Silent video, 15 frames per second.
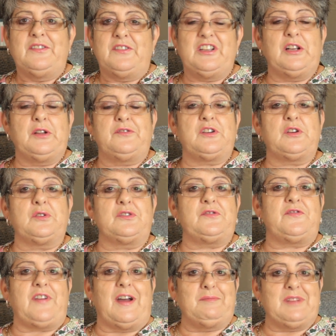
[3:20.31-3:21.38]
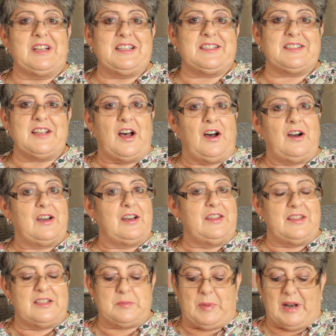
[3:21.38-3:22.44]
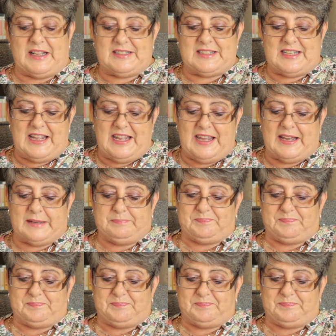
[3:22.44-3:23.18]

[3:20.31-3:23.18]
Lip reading: If you love a good family saga, there's plenty here.